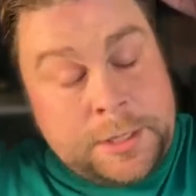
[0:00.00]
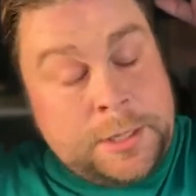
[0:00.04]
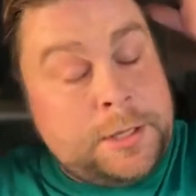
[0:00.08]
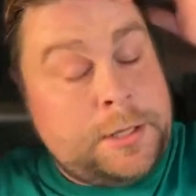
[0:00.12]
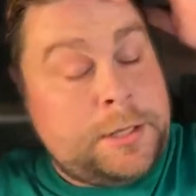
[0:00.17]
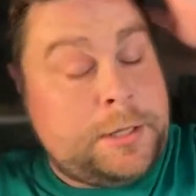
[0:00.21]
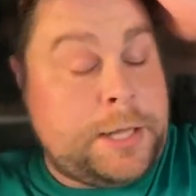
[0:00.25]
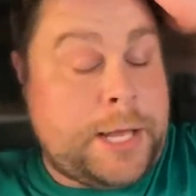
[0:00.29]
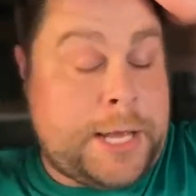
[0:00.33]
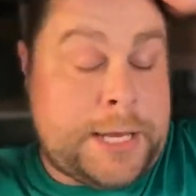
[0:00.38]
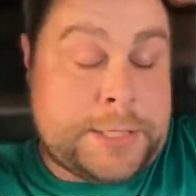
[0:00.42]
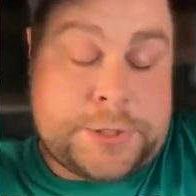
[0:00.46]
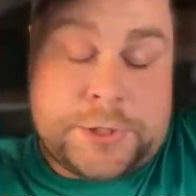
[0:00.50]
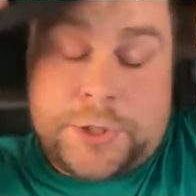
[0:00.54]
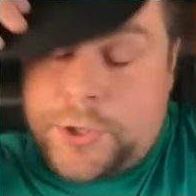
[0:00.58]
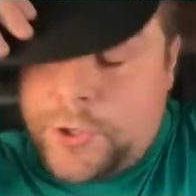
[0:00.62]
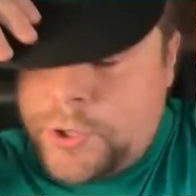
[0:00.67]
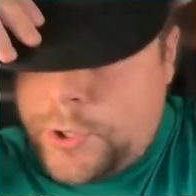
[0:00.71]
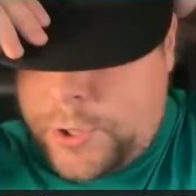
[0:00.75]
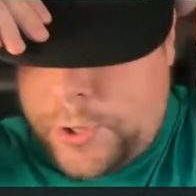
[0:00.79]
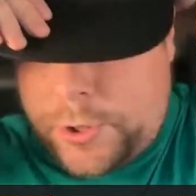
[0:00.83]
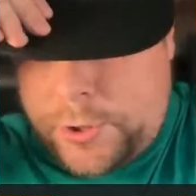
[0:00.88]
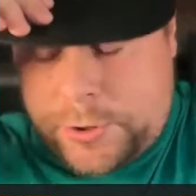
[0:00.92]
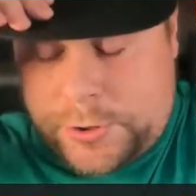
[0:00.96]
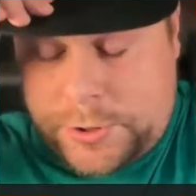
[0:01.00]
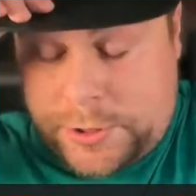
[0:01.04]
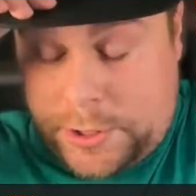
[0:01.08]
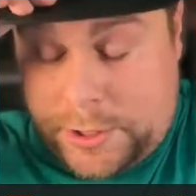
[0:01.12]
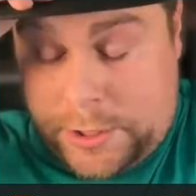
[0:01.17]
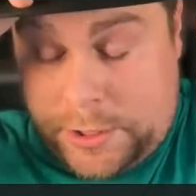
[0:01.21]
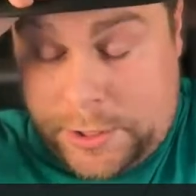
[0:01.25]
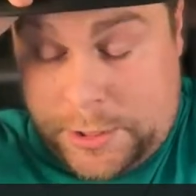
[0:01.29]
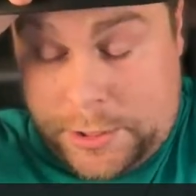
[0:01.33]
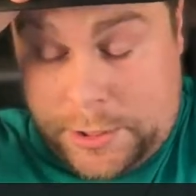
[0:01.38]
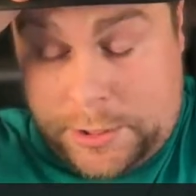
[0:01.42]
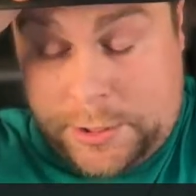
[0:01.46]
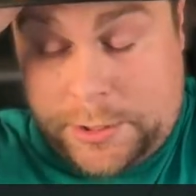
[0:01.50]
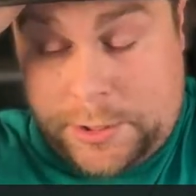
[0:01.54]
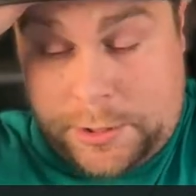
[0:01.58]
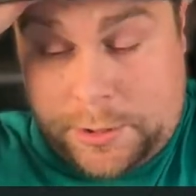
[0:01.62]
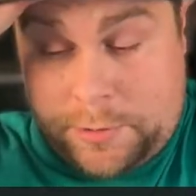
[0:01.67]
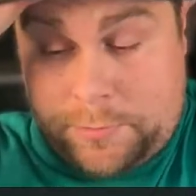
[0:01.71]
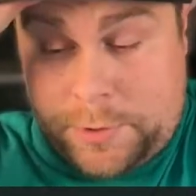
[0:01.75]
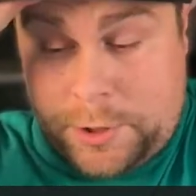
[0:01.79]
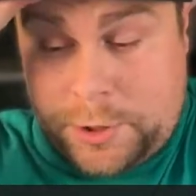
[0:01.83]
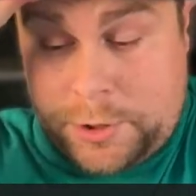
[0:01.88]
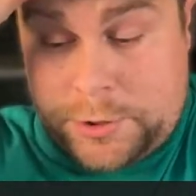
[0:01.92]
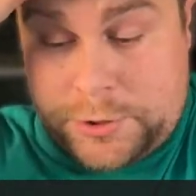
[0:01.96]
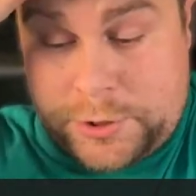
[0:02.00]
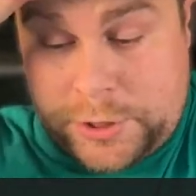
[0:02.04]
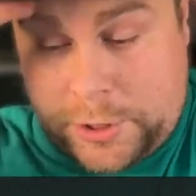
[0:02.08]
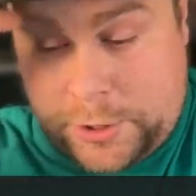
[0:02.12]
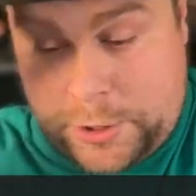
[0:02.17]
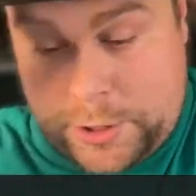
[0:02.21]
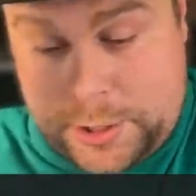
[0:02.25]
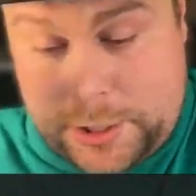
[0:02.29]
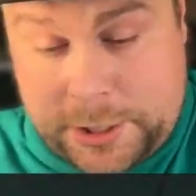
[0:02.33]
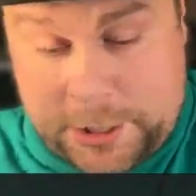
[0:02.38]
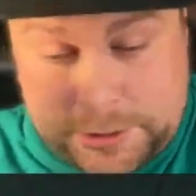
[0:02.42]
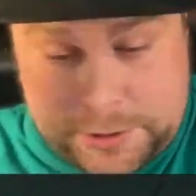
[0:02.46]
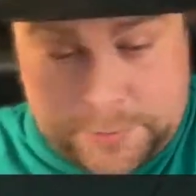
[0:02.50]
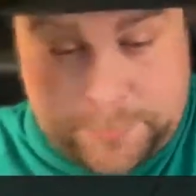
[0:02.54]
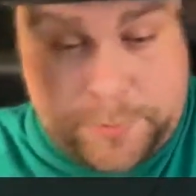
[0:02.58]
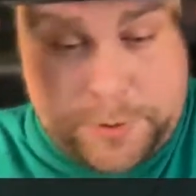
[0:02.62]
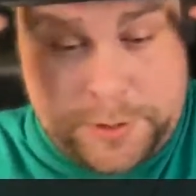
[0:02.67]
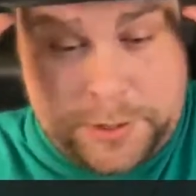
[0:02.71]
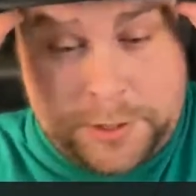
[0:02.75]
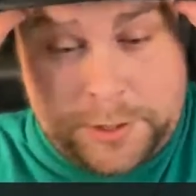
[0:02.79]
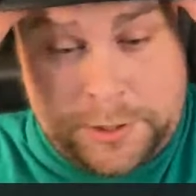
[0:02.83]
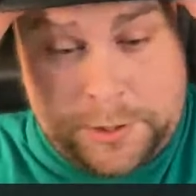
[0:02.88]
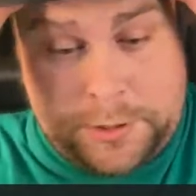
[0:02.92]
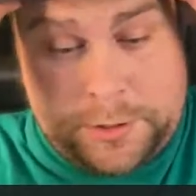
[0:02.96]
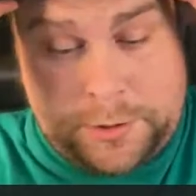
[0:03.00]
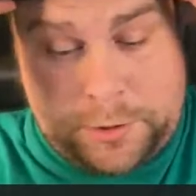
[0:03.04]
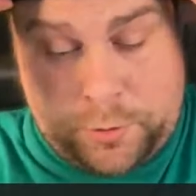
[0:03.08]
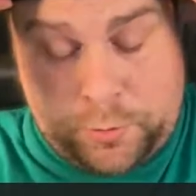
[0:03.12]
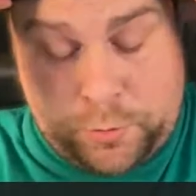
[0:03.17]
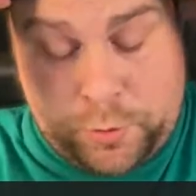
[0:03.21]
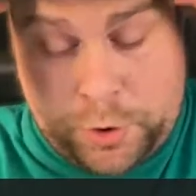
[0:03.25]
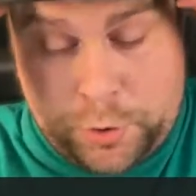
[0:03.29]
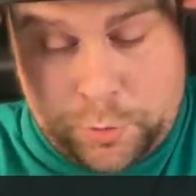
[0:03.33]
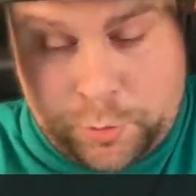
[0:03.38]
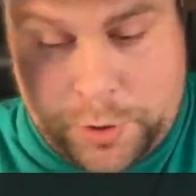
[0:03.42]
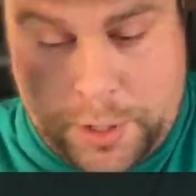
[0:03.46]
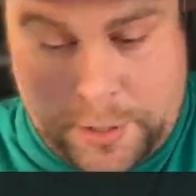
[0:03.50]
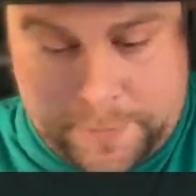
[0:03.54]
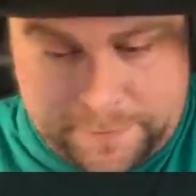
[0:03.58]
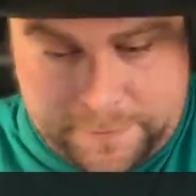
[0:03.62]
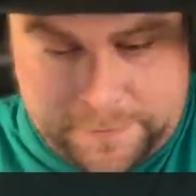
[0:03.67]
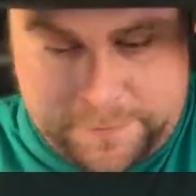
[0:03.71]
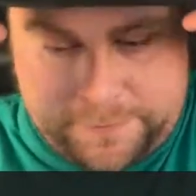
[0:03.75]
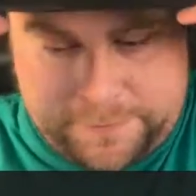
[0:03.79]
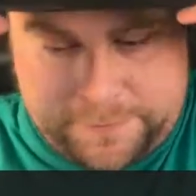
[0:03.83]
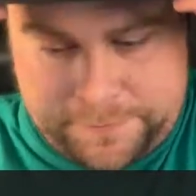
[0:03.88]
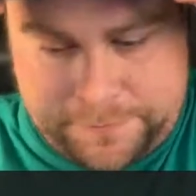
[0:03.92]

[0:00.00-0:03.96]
last 2 years in the military has been real rough.